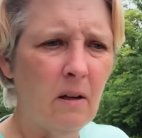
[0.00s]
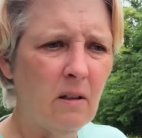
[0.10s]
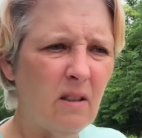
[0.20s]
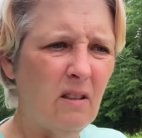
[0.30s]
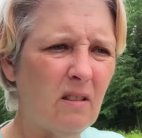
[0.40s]

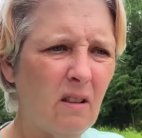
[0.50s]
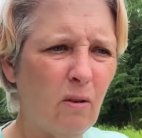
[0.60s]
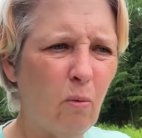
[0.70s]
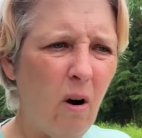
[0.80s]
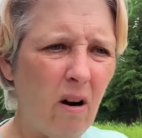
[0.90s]
She
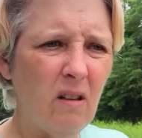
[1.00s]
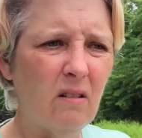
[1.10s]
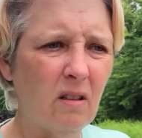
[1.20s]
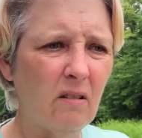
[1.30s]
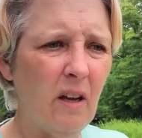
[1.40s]
still wanted
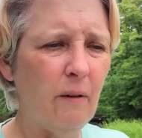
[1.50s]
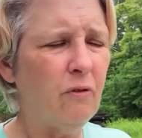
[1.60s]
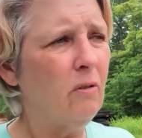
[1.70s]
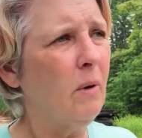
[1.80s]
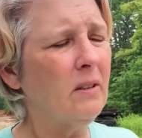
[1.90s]
to live.
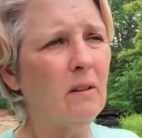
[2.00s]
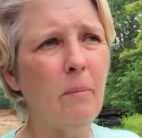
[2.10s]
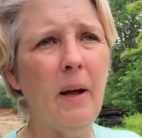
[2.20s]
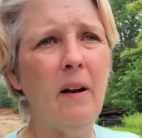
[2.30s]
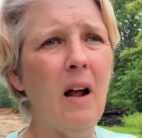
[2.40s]
She must have
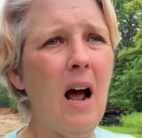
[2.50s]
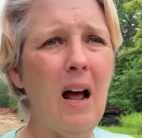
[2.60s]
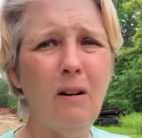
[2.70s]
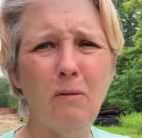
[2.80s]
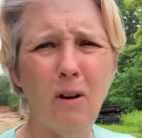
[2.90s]
been,
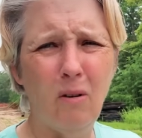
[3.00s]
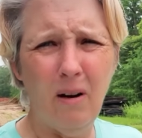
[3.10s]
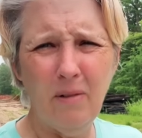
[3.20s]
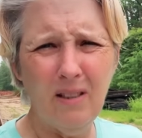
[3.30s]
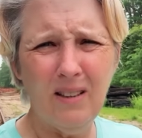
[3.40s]
I don't know,
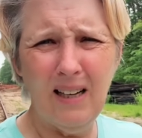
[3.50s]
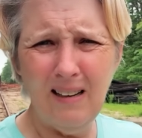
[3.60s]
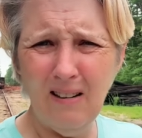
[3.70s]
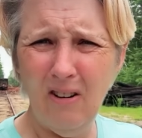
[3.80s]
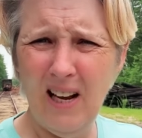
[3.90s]
I'm going to say
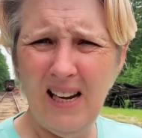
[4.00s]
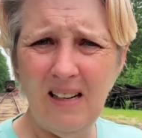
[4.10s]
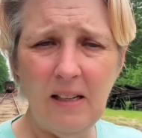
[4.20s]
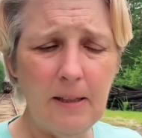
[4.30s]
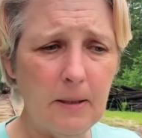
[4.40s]
in her
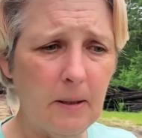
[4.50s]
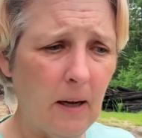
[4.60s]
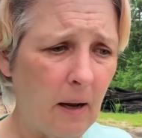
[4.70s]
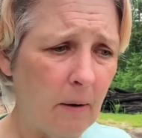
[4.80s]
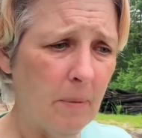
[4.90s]
80s.
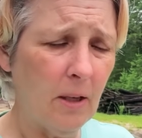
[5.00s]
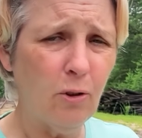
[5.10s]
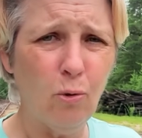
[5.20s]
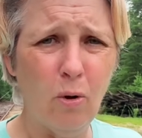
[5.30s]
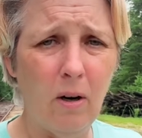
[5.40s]
I'm not
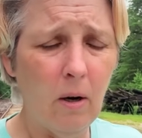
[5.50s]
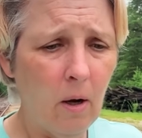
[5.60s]
sure.